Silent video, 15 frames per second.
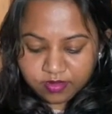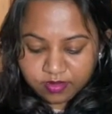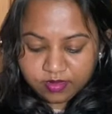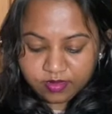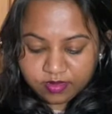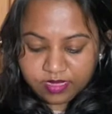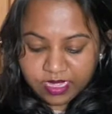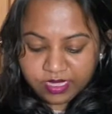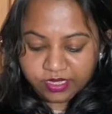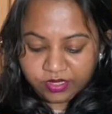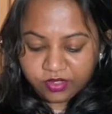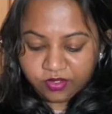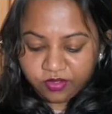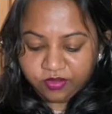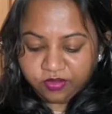There you
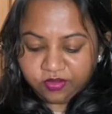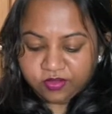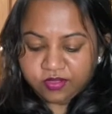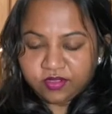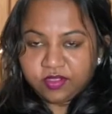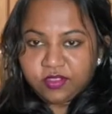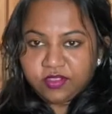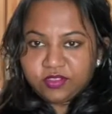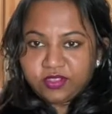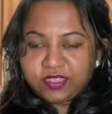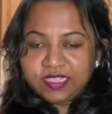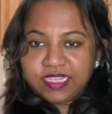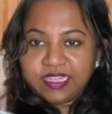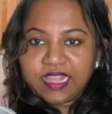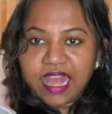go. You
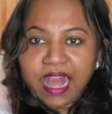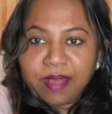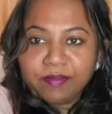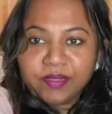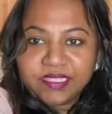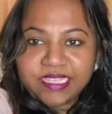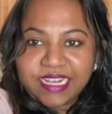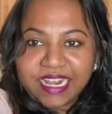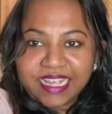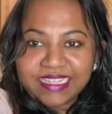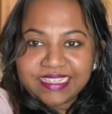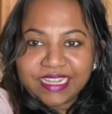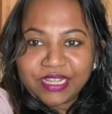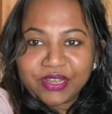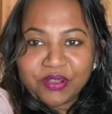see the apples are
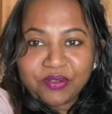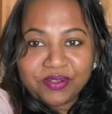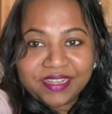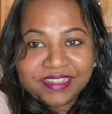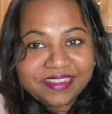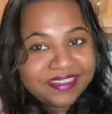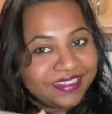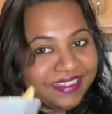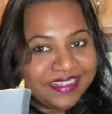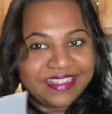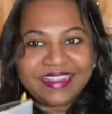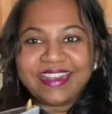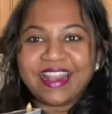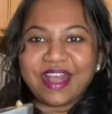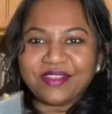nicely coated.
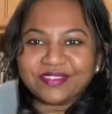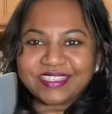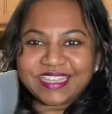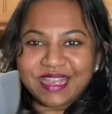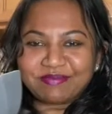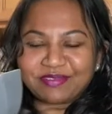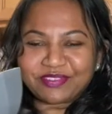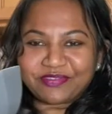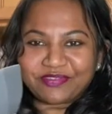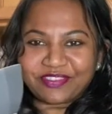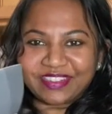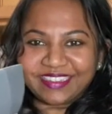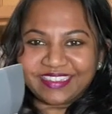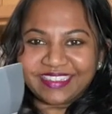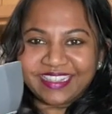Now it's time to
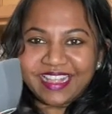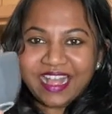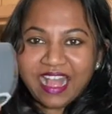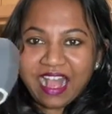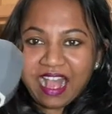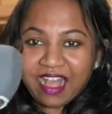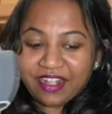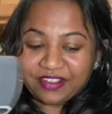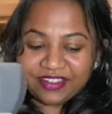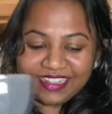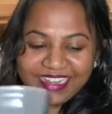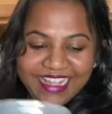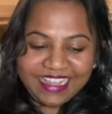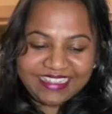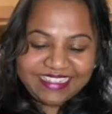fill our
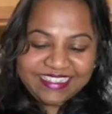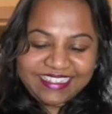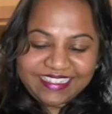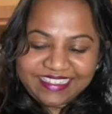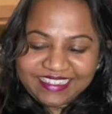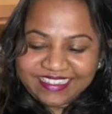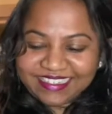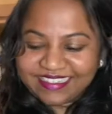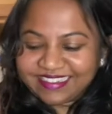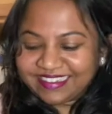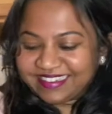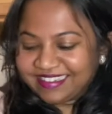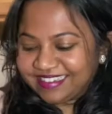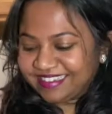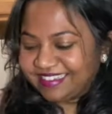galettes.
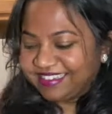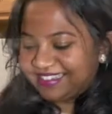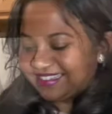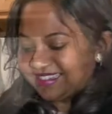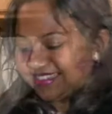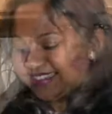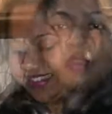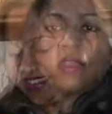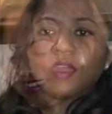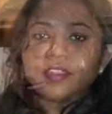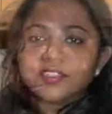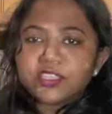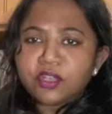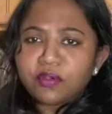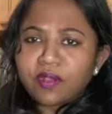Our
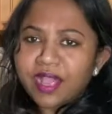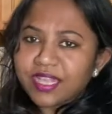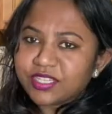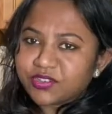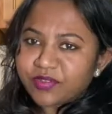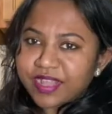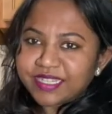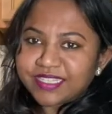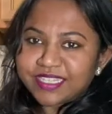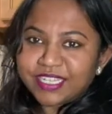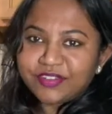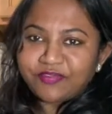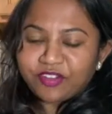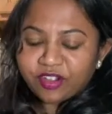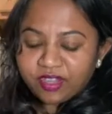dough has rested
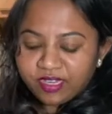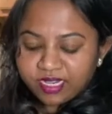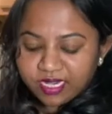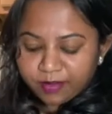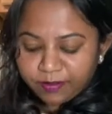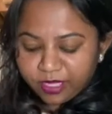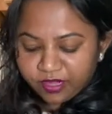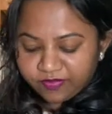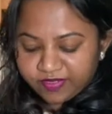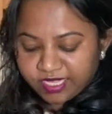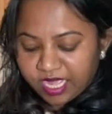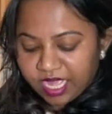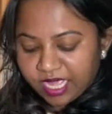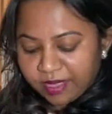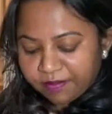for a little bit of
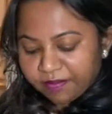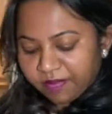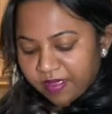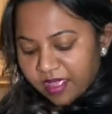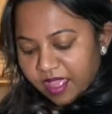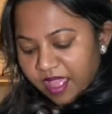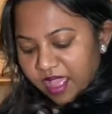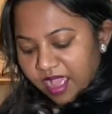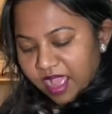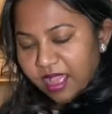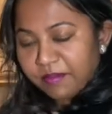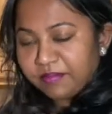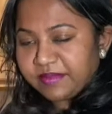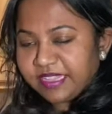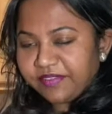time.
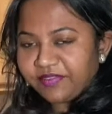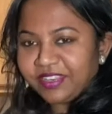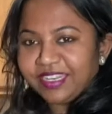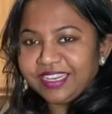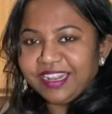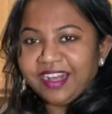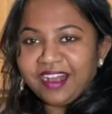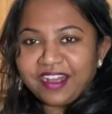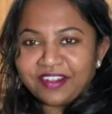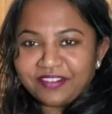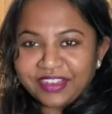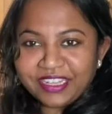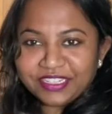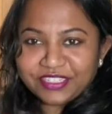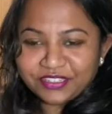I'm definitely in a
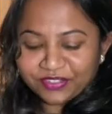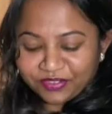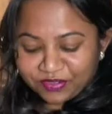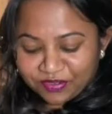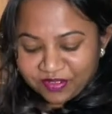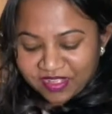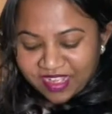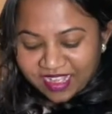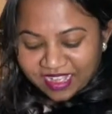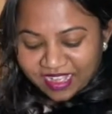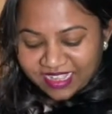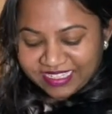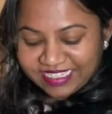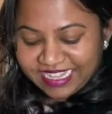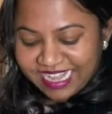hurry to
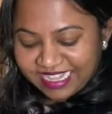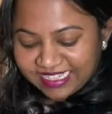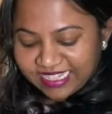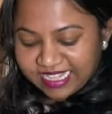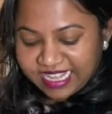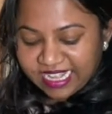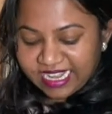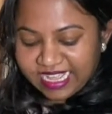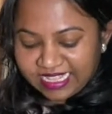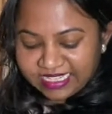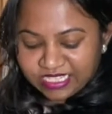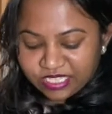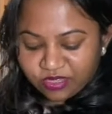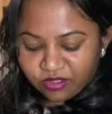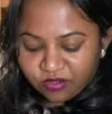taste the
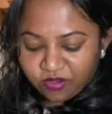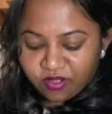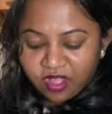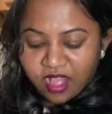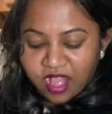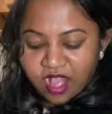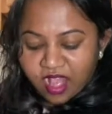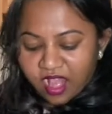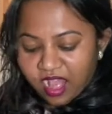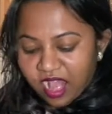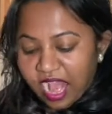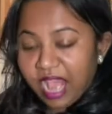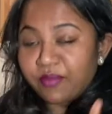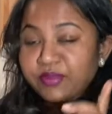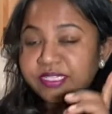galettes, so
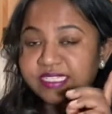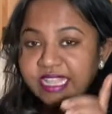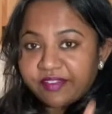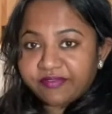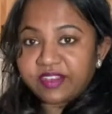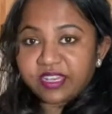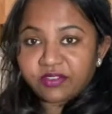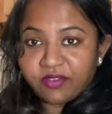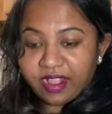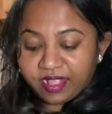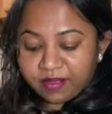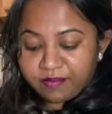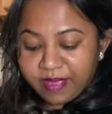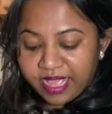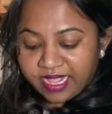I would definitely
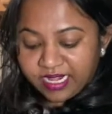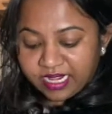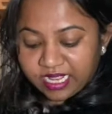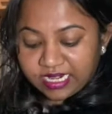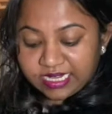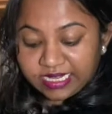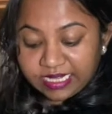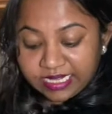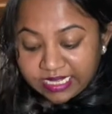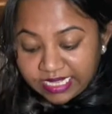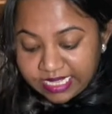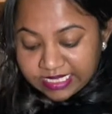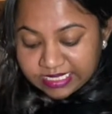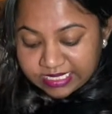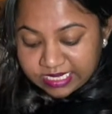recommend at
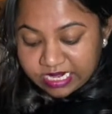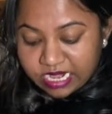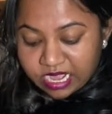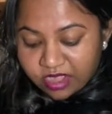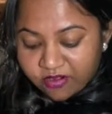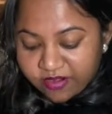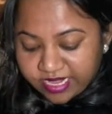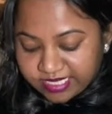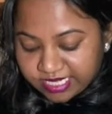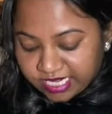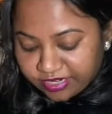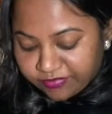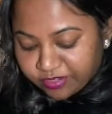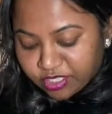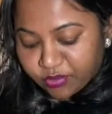least resting
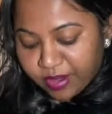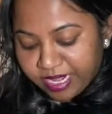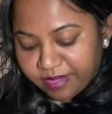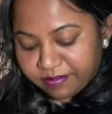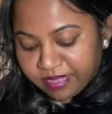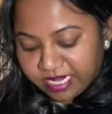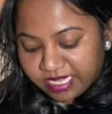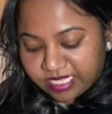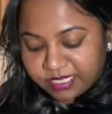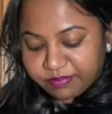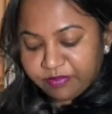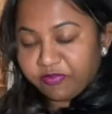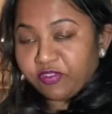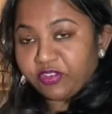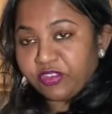for 20 minutes
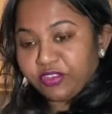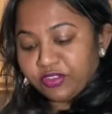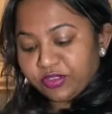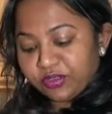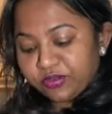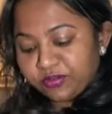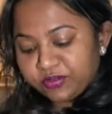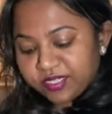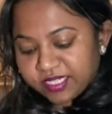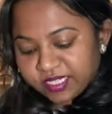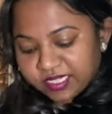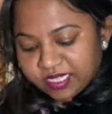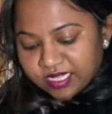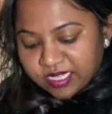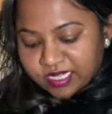before you
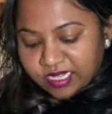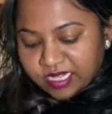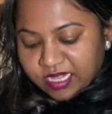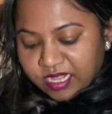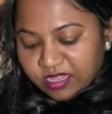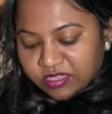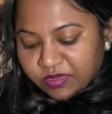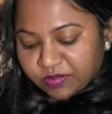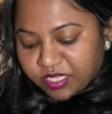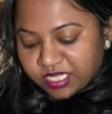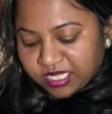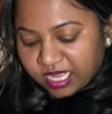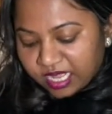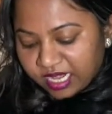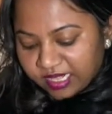use. So I'm just
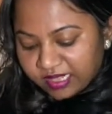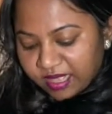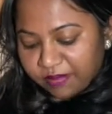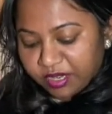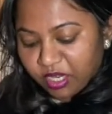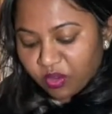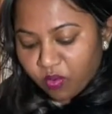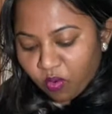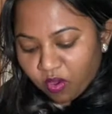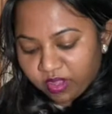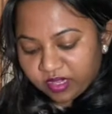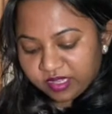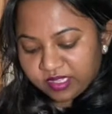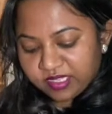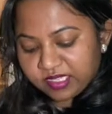cutting them in
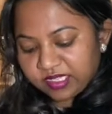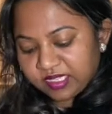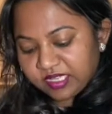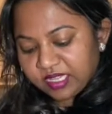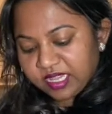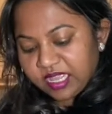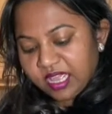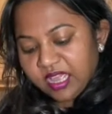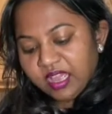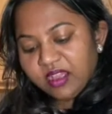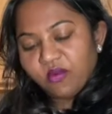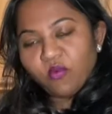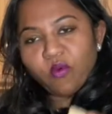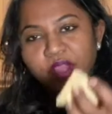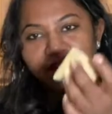quarters.
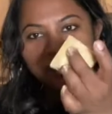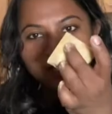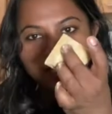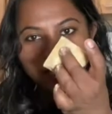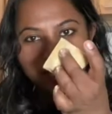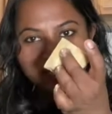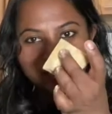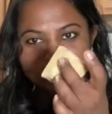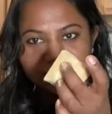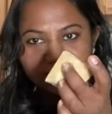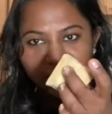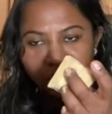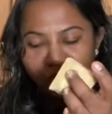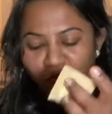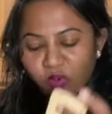One galette is
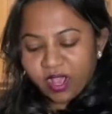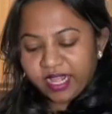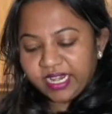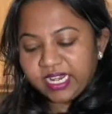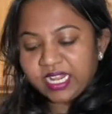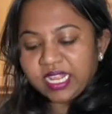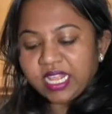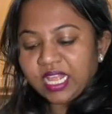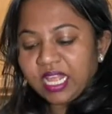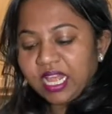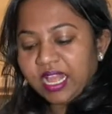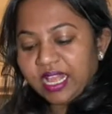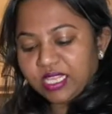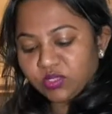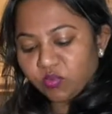like one
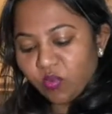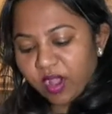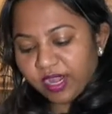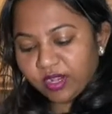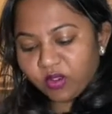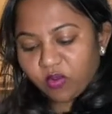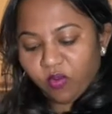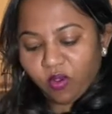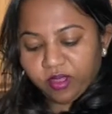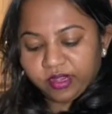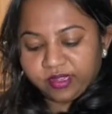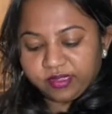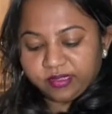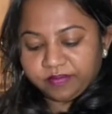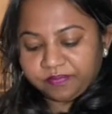
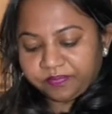quarter,